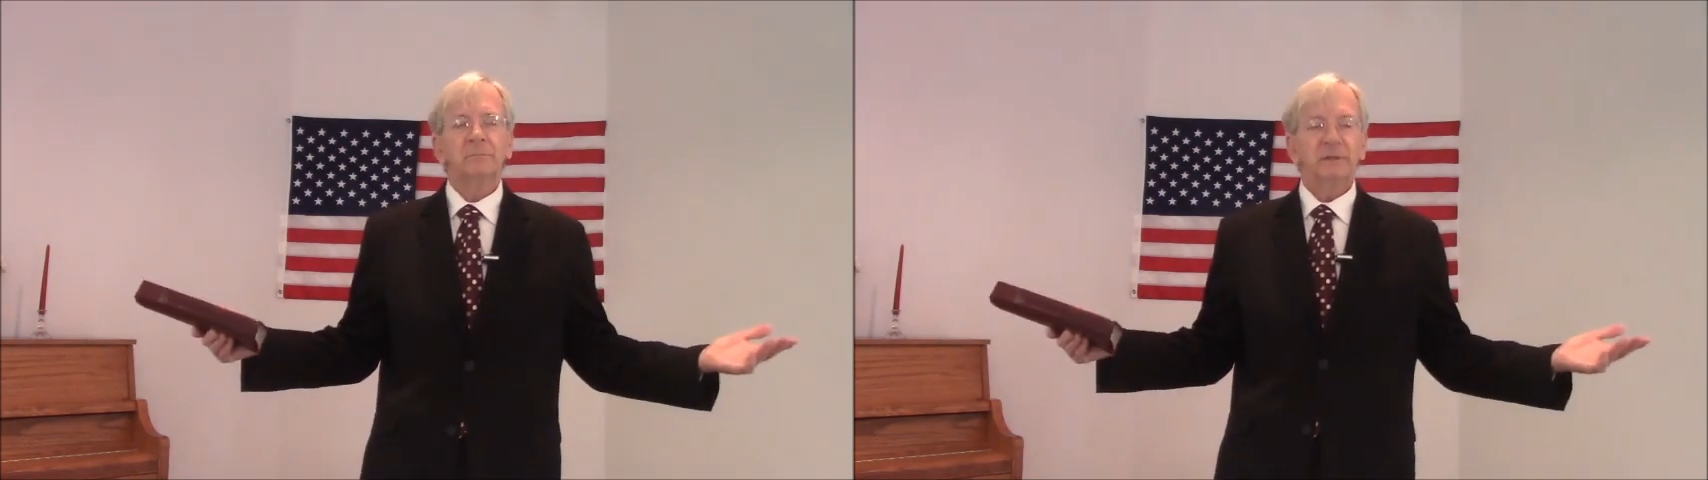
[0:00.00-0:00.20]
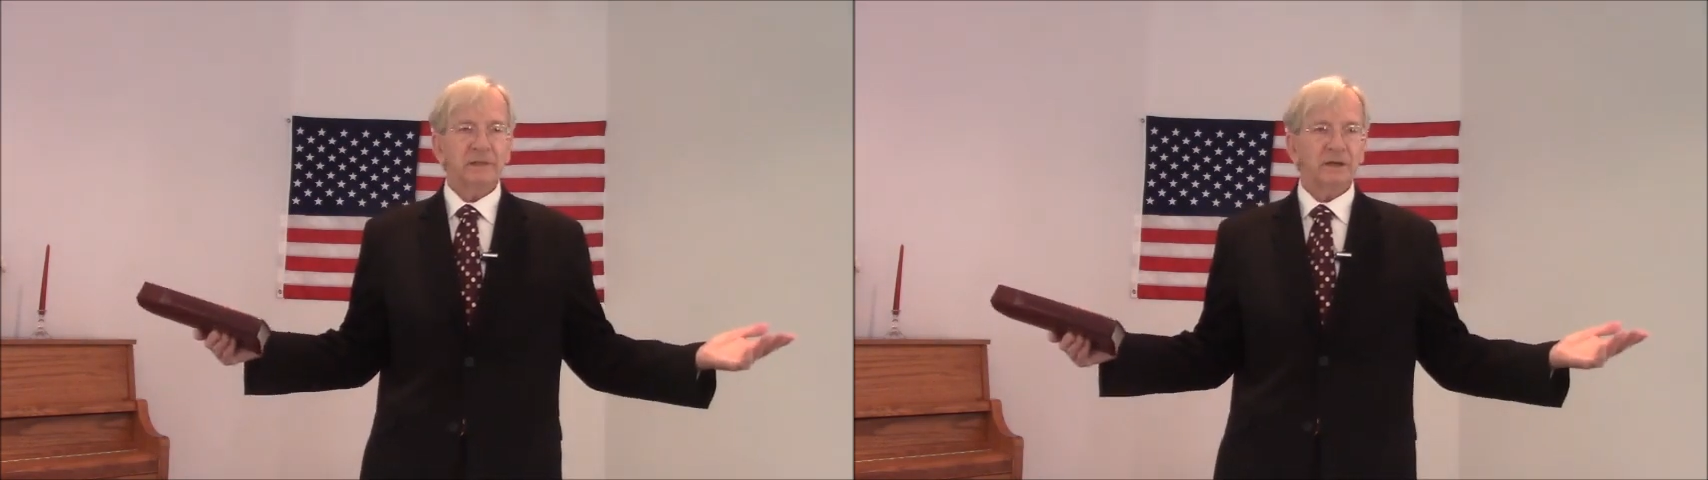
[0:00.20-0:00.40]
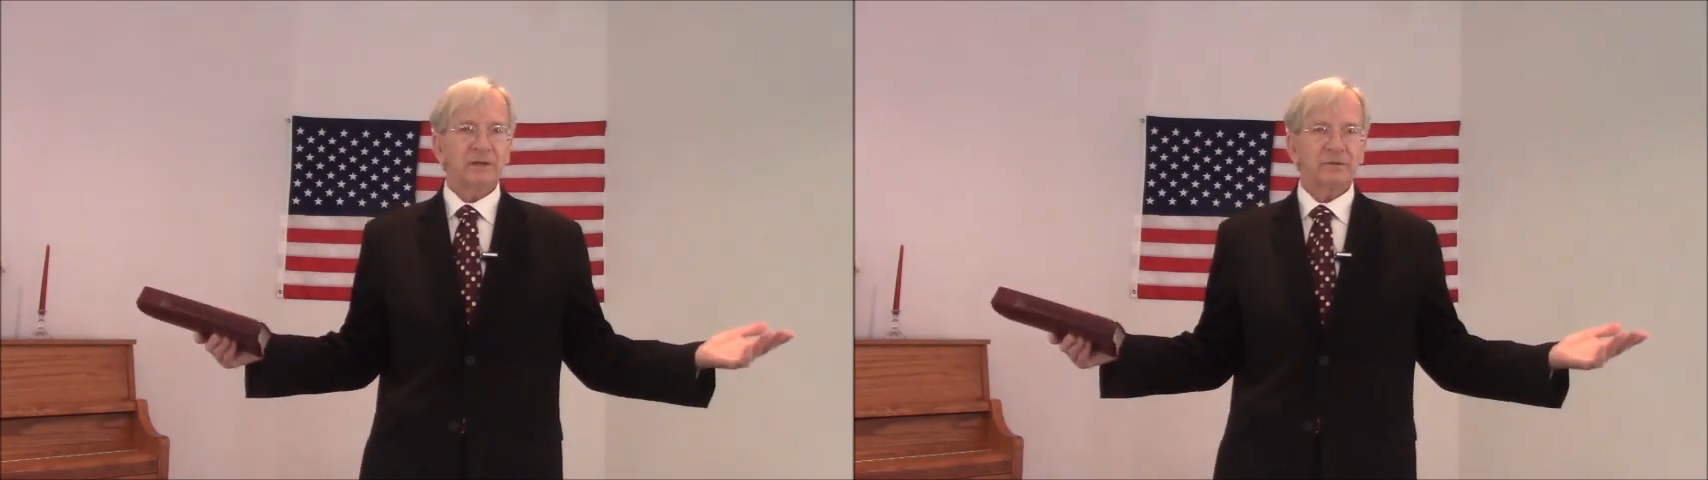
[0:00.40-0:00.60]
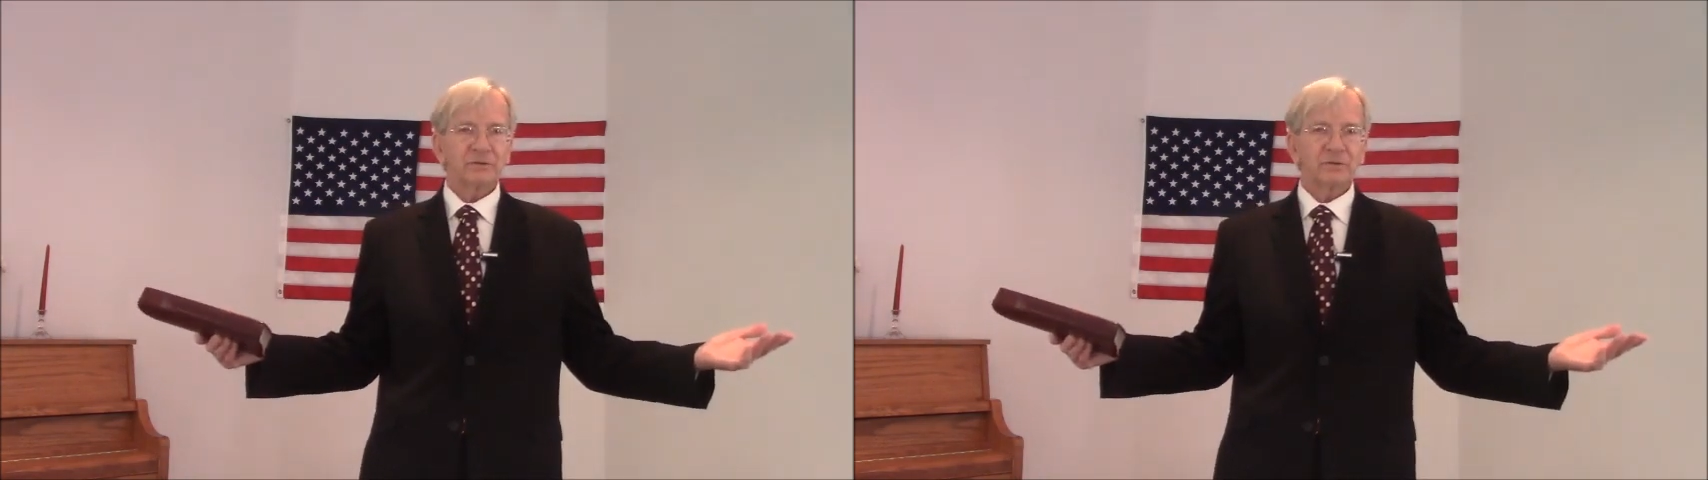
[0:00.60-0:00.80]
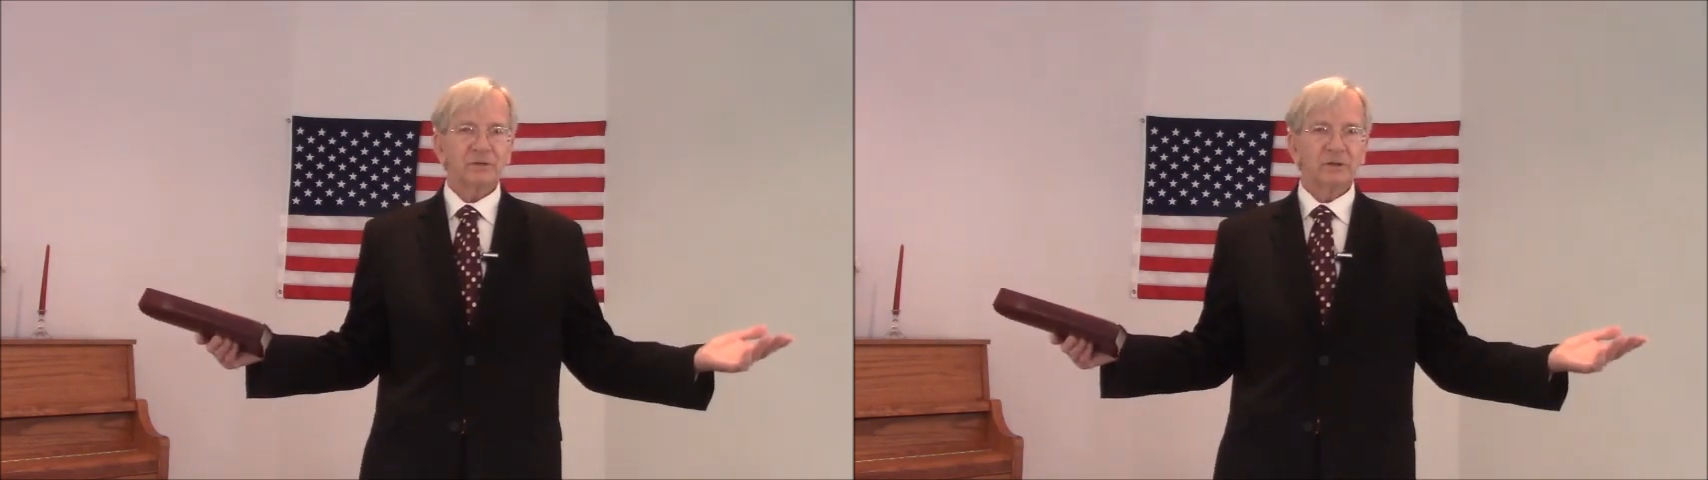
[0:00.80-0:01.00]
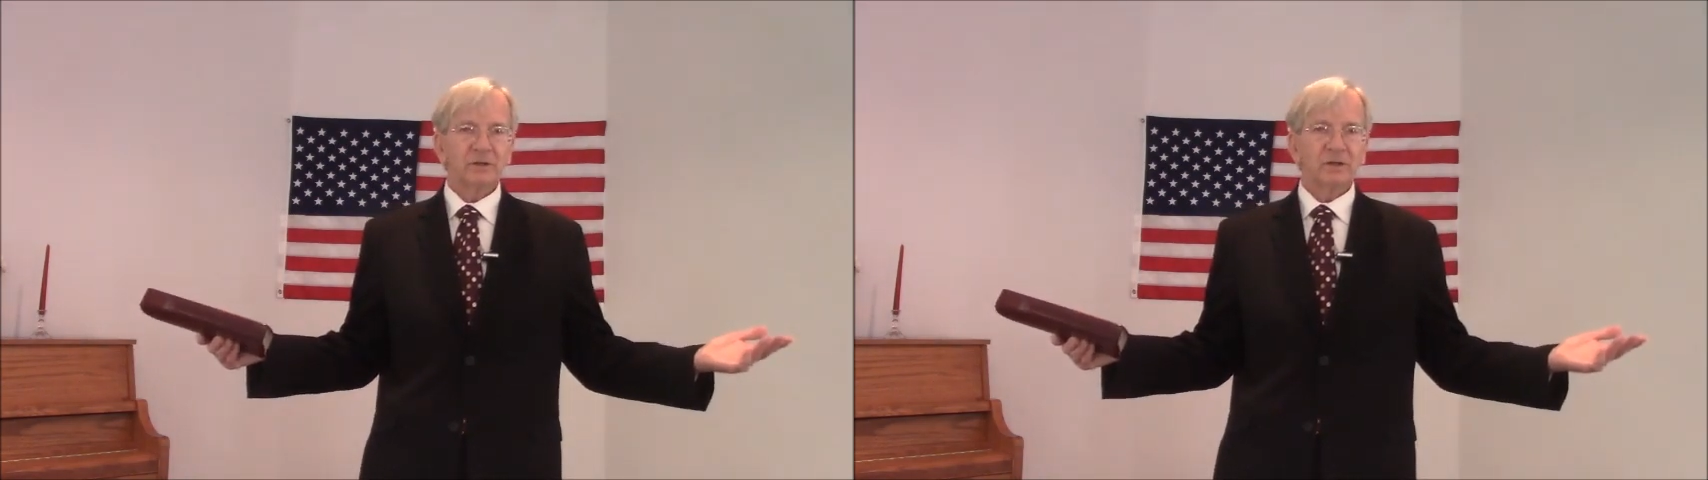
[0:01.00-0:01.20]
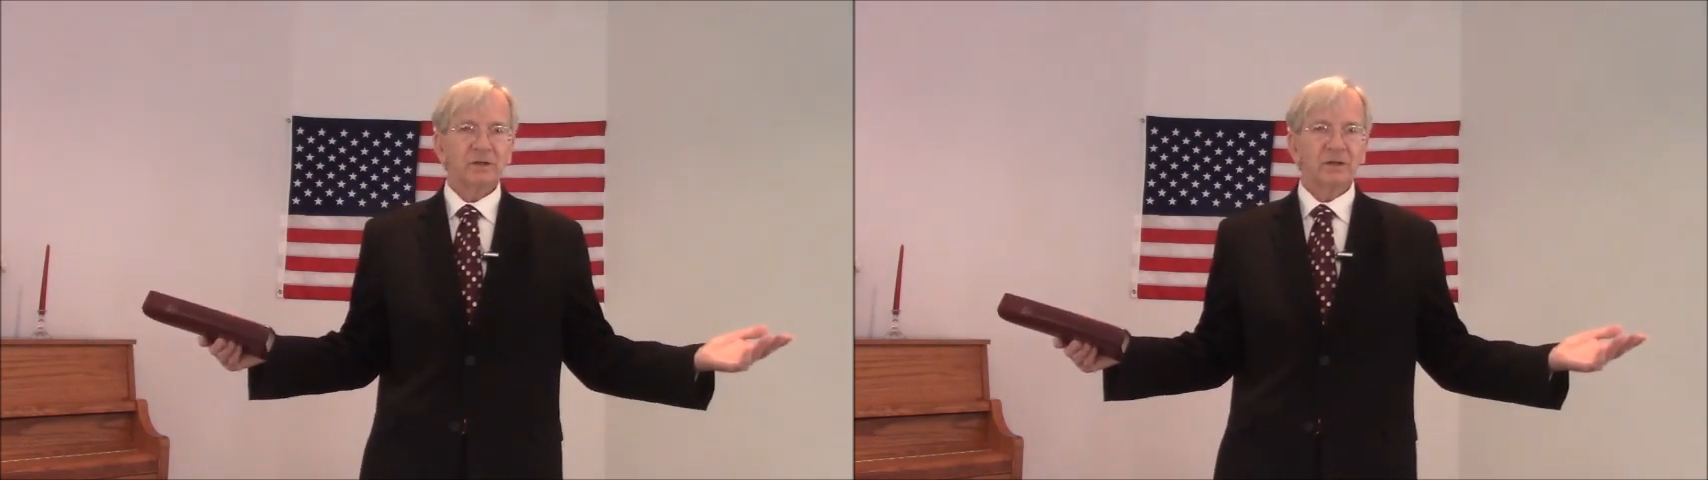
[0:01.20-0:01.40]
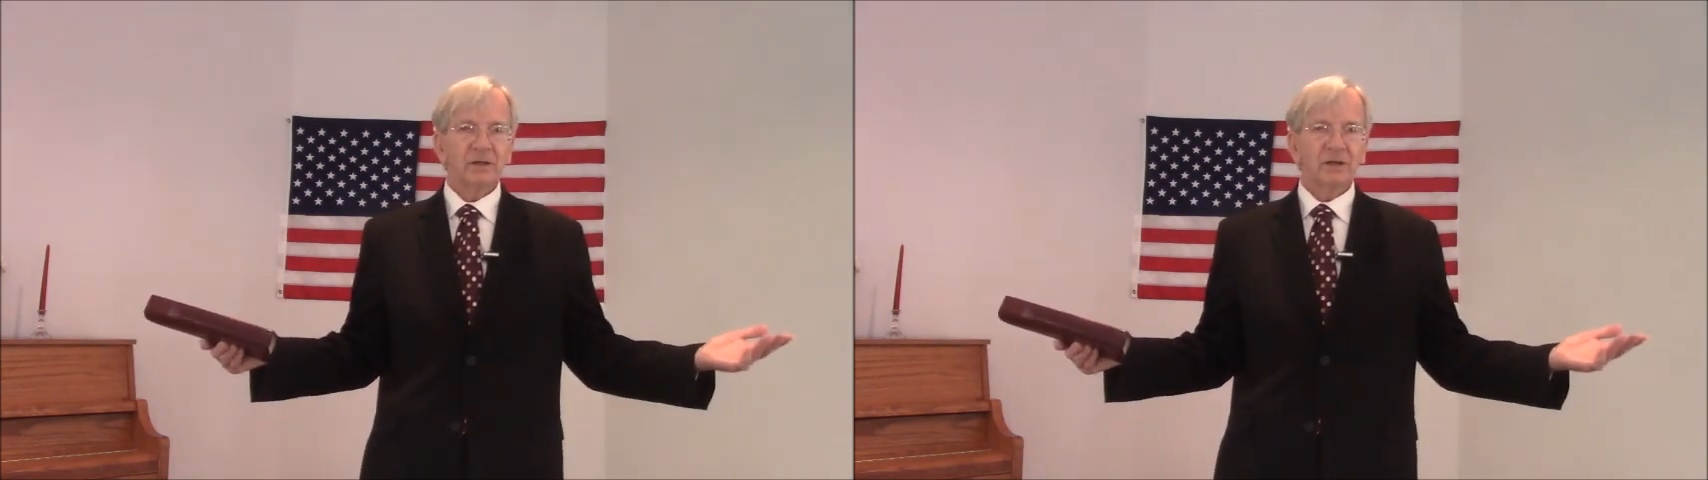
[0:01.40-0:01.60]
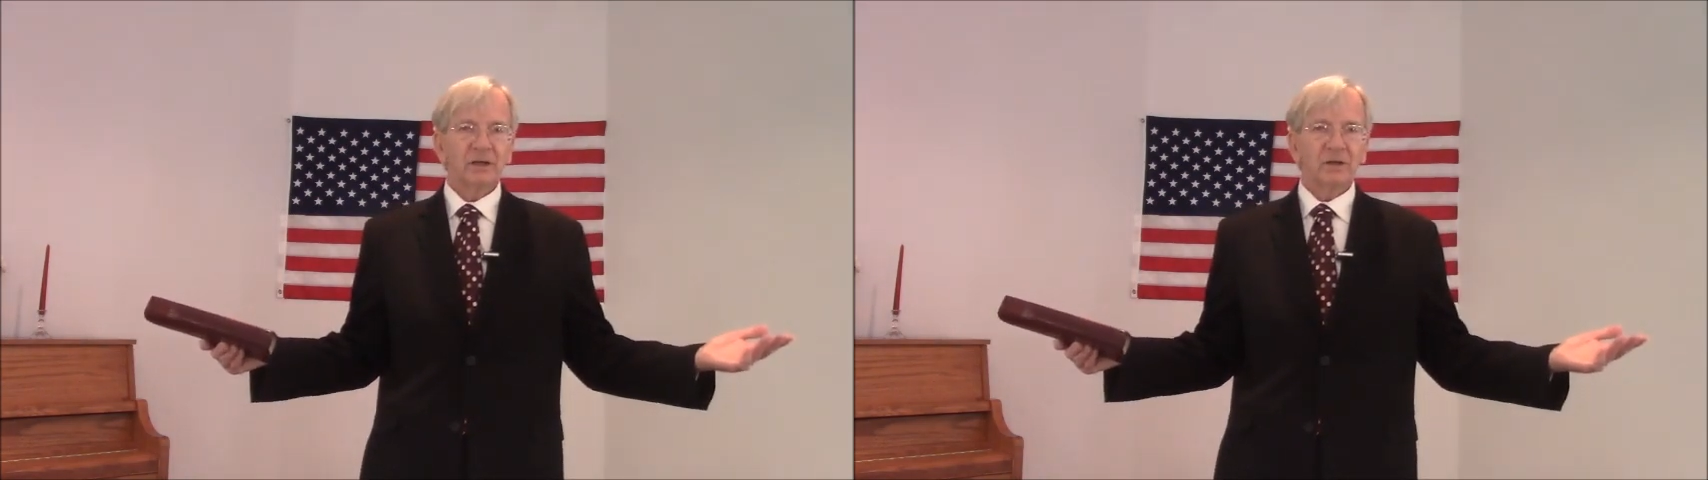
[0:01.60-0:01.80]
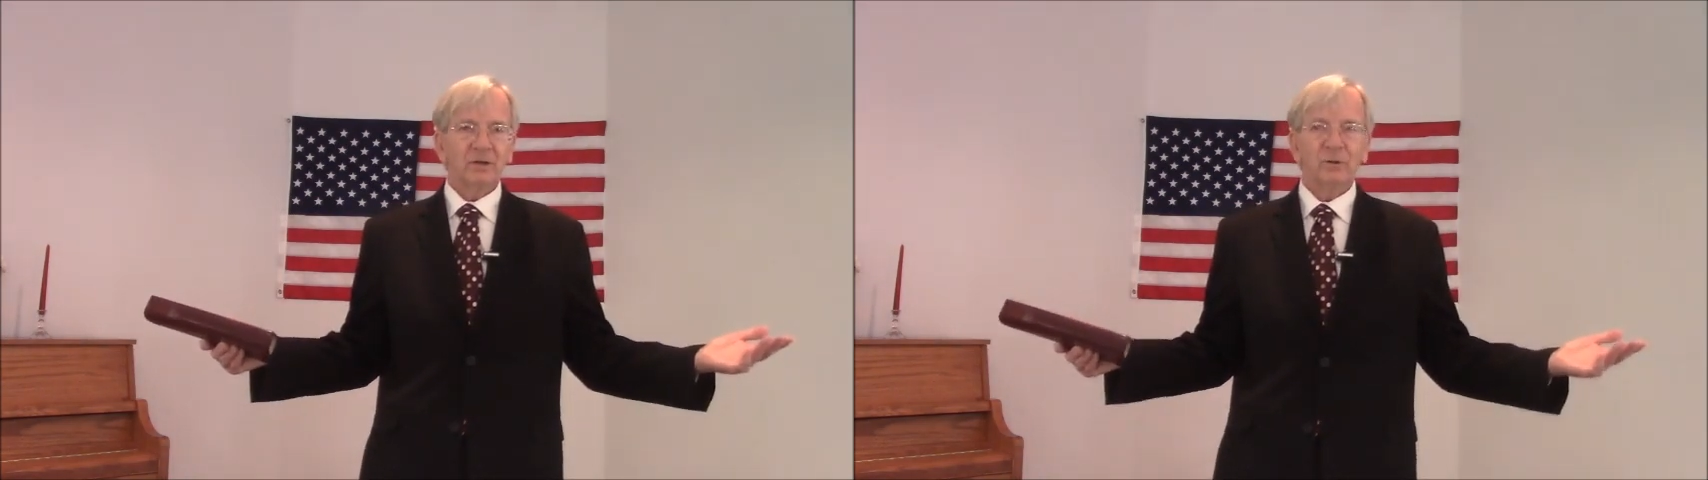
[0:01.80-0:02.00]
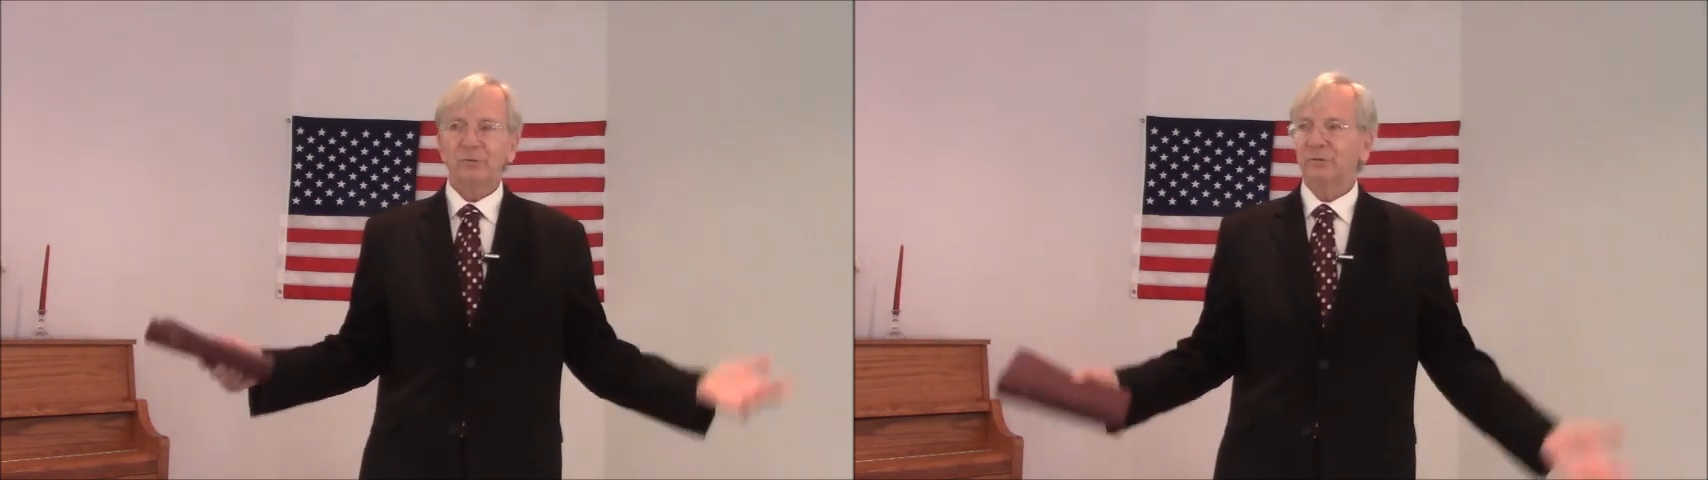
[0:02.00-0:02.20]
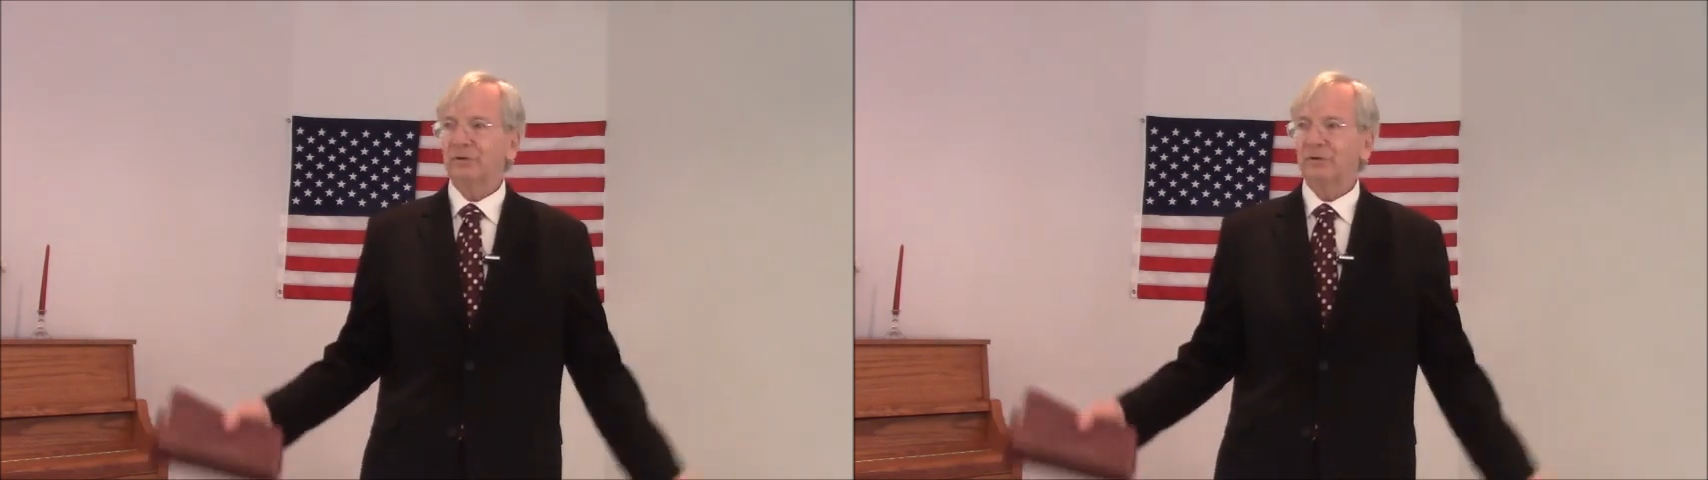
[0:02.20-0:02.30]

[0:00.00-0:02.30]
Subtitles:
Because who's